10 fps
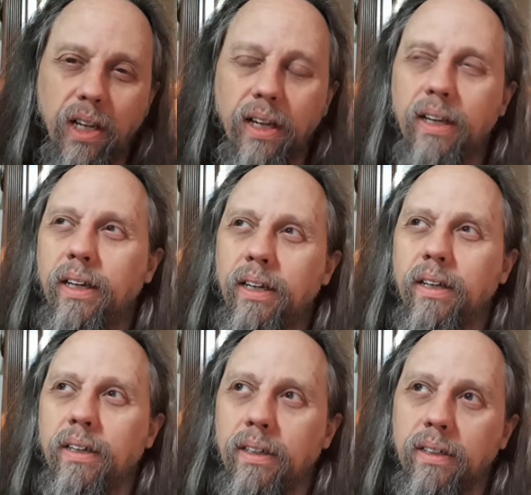they
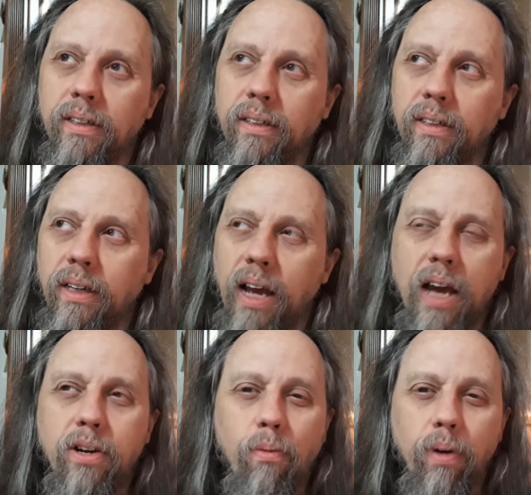
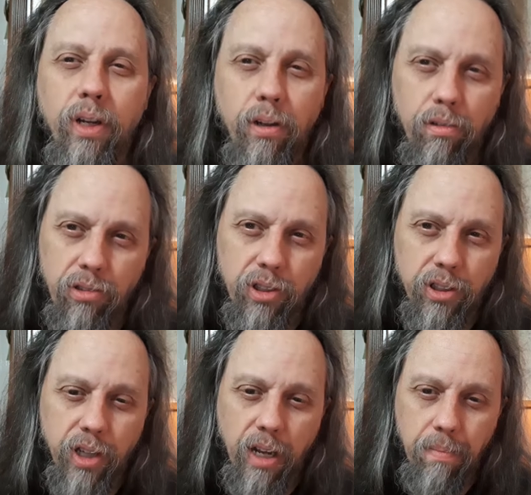had to reuse the
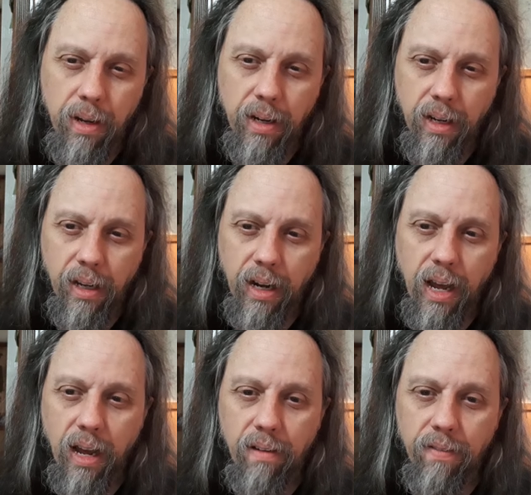same ending and
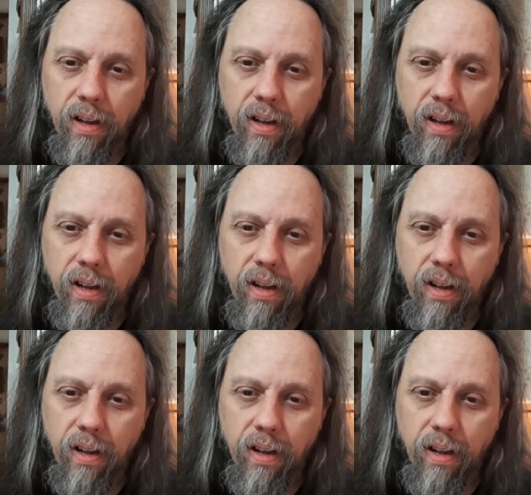have